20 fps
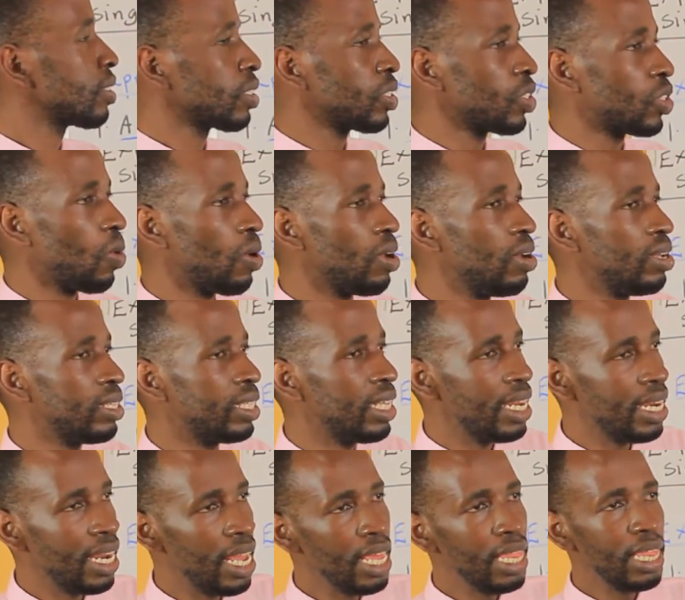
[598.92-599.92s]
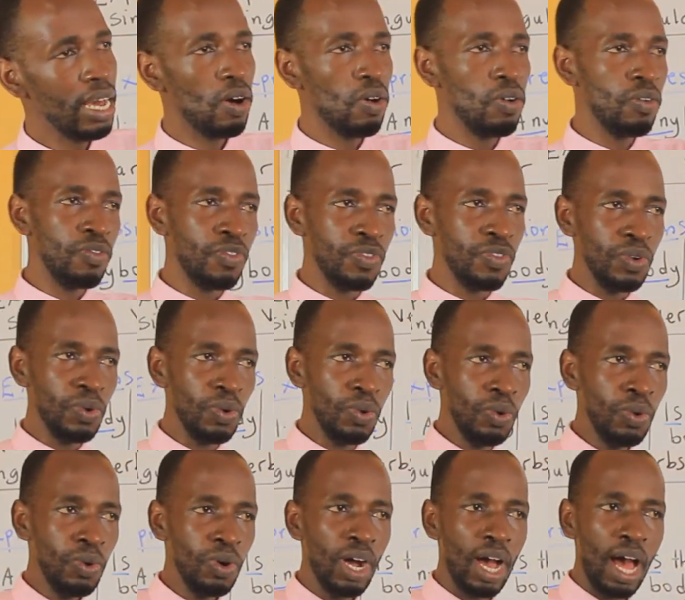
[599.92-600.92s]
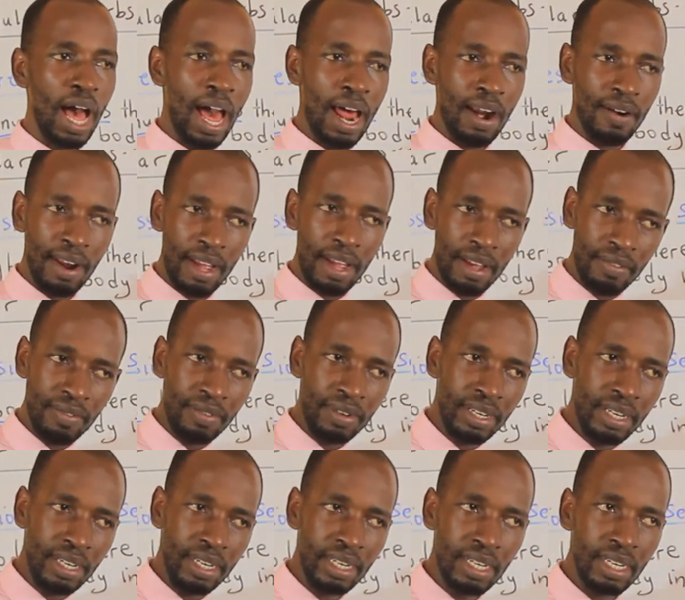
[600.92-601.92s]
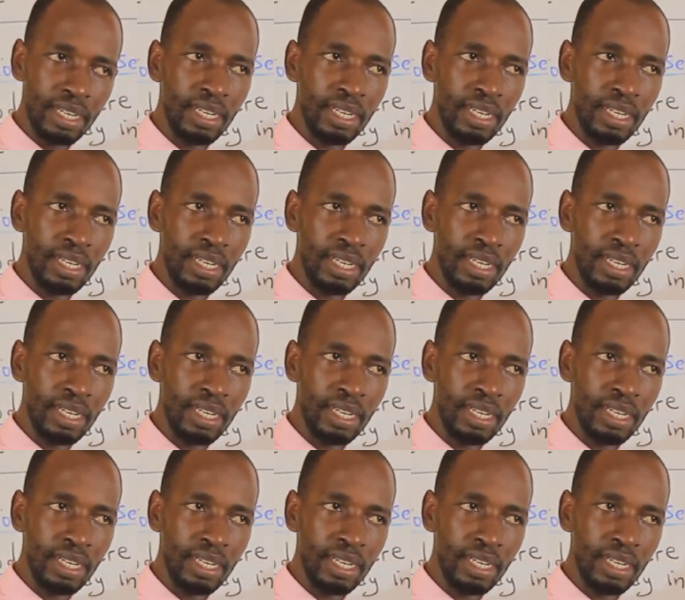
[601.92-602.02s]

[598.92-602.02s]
So when you say neither of you arrived